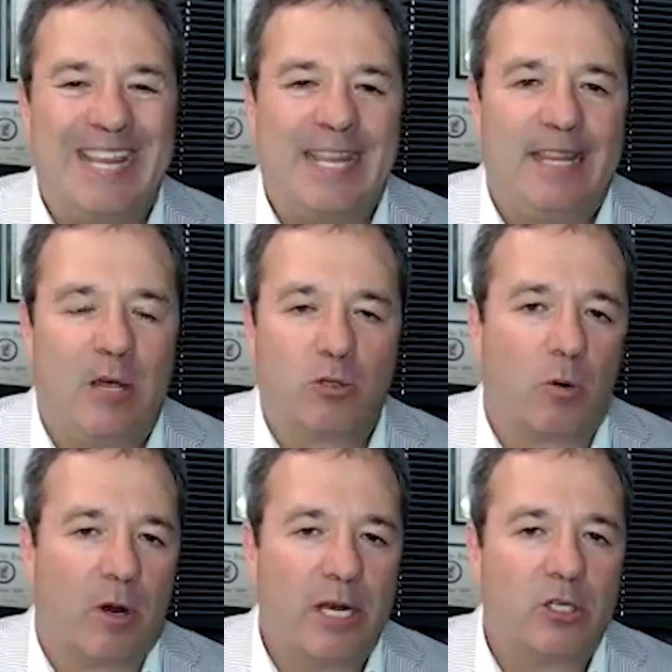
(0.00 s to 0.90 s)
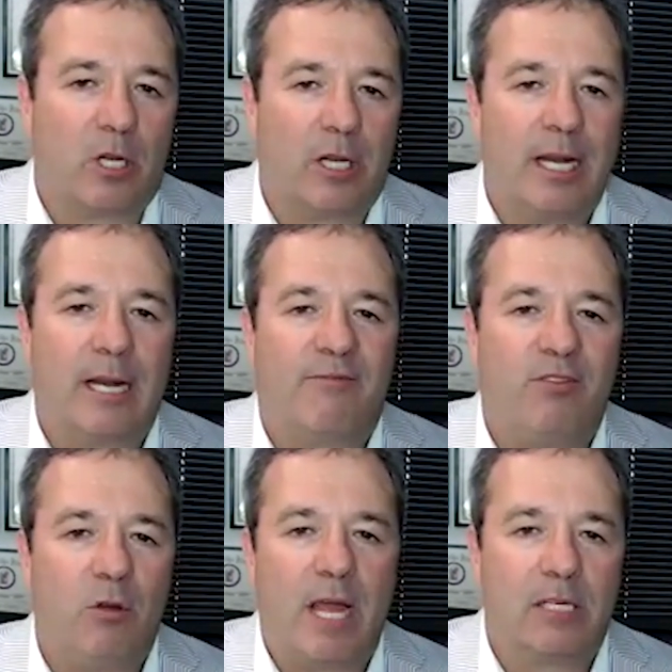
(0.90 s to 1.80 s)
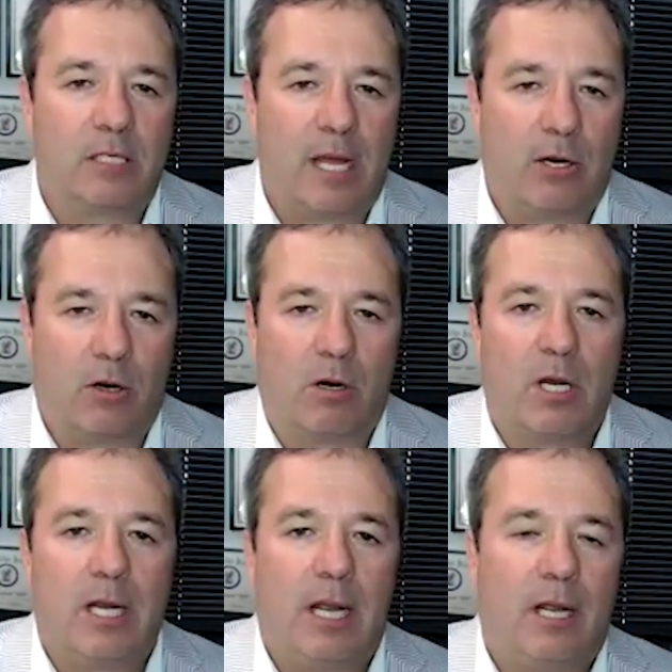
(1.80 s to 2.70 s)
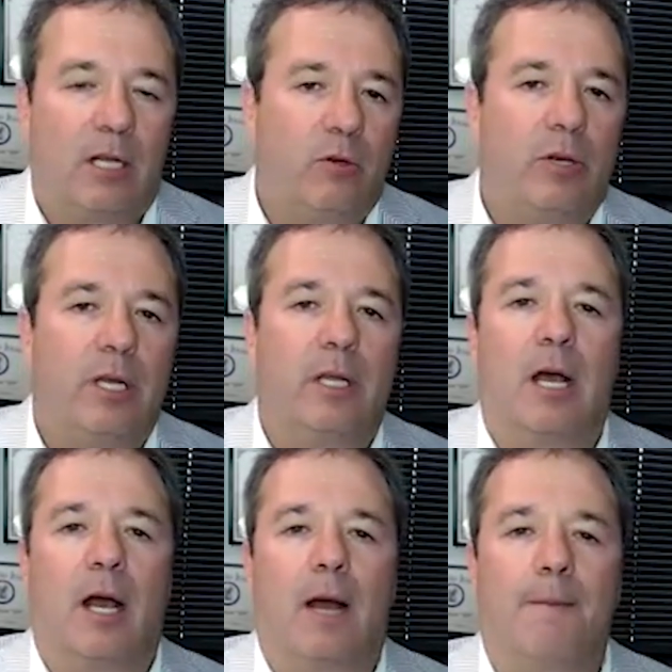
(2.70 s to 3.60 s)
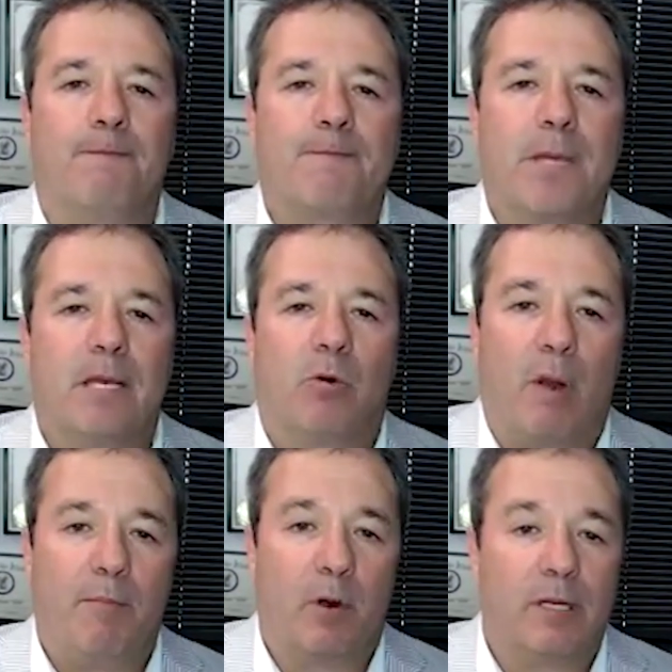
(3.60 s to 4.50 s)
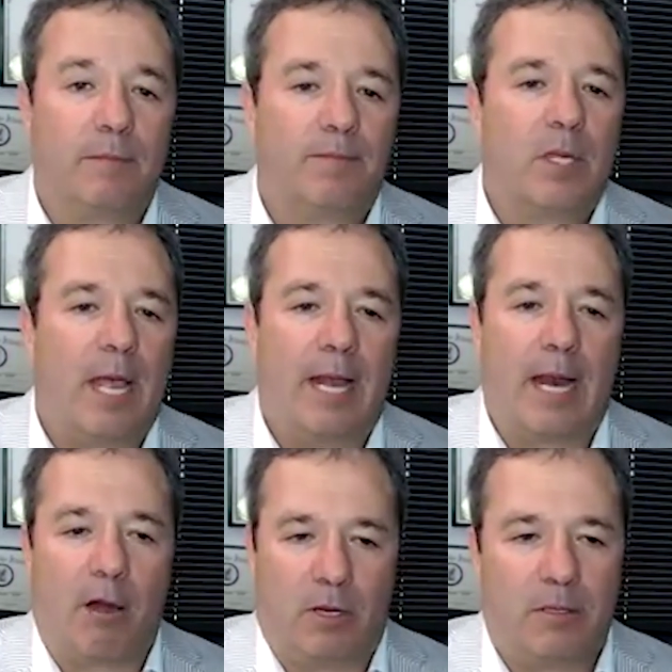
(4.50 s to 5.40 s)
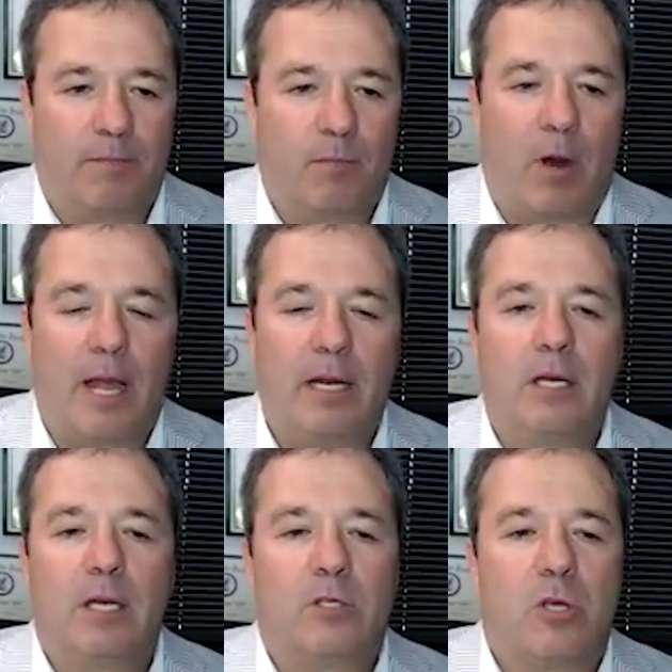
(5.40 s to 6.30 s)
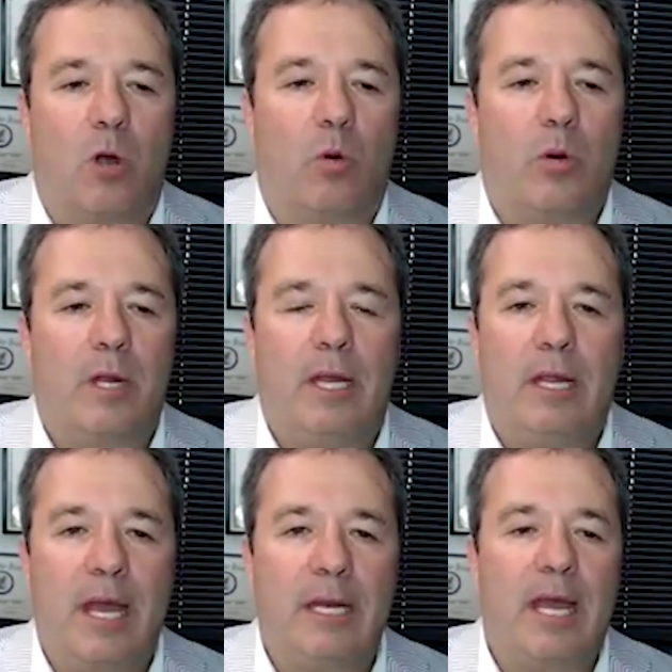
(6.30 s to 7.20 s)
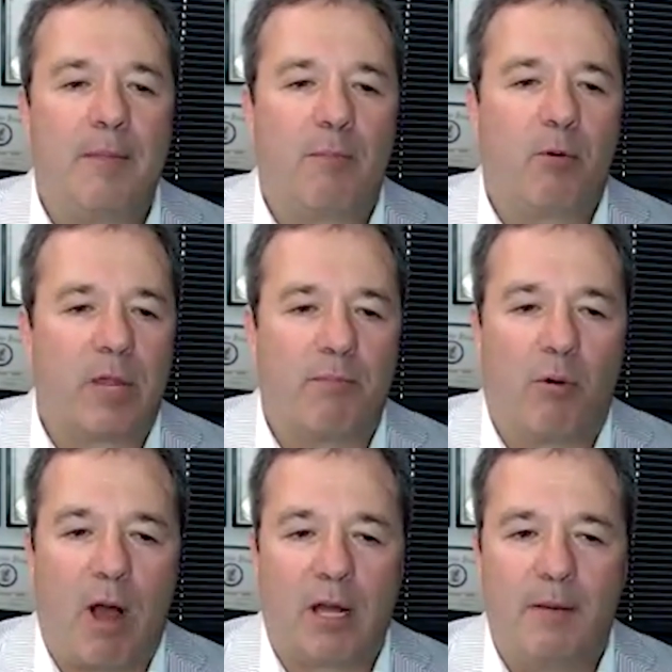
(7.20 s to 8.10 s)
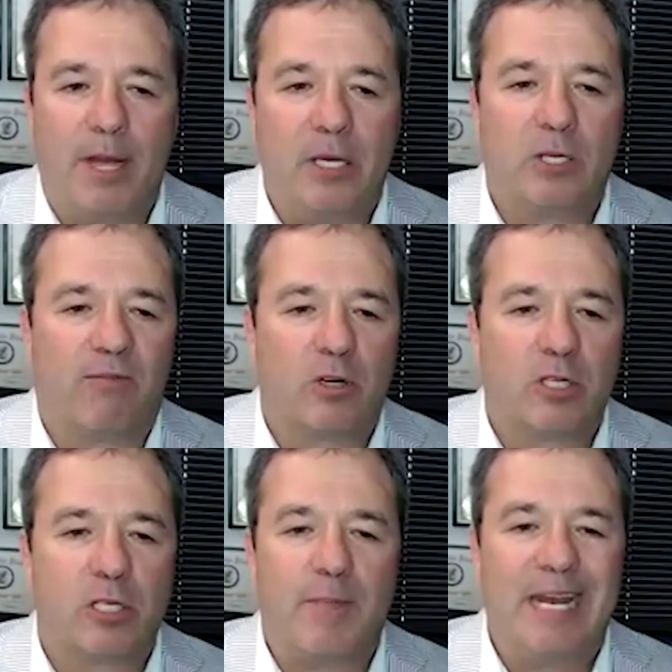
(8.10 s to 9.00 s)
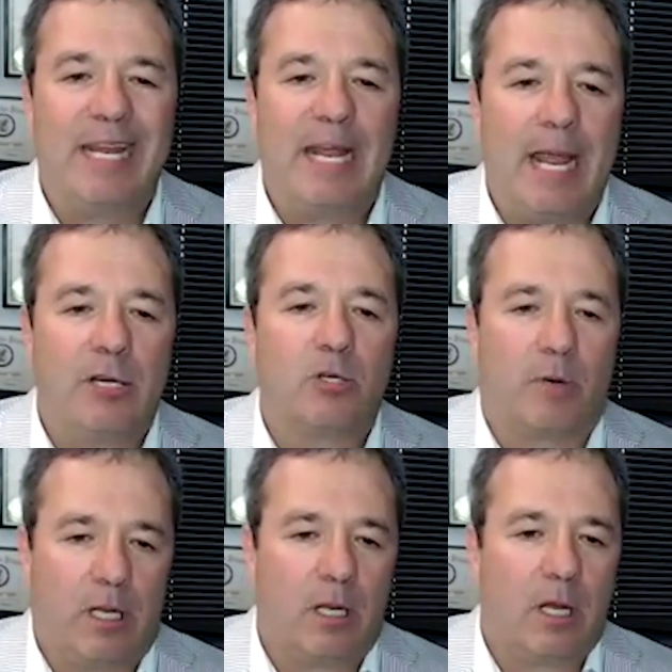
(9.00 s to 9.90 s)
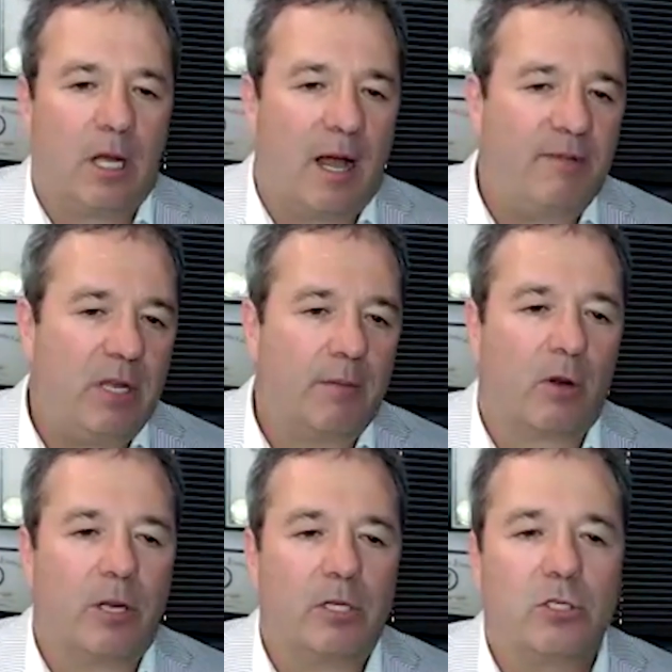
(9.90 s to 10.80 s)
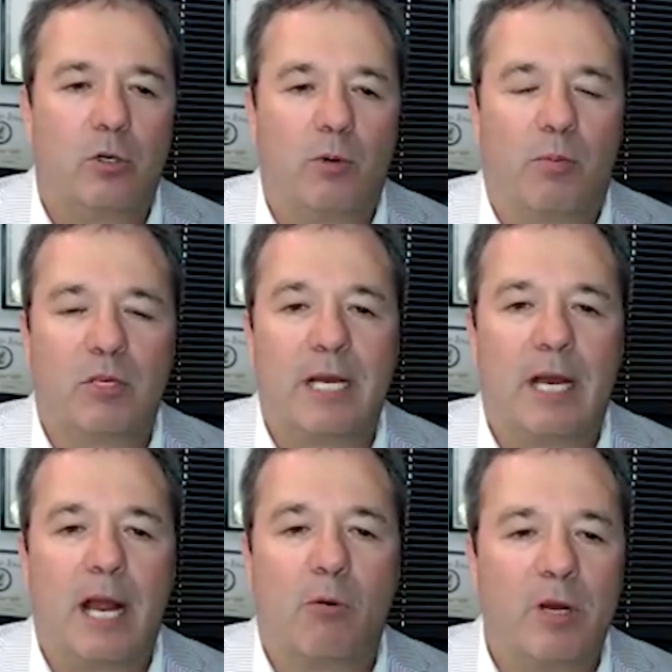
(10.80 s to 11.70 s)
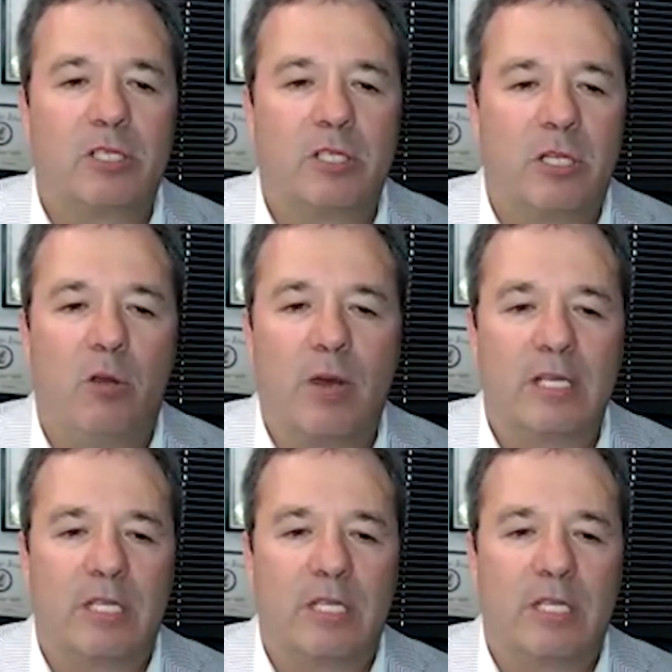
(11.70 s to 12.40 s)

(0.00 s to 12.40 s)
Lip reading: Those were initial, and then a few days later included Great Britain and Ireland. All right. So he then came up with a proclamation for suspending entry of immigrants who presented a risk to the U.S.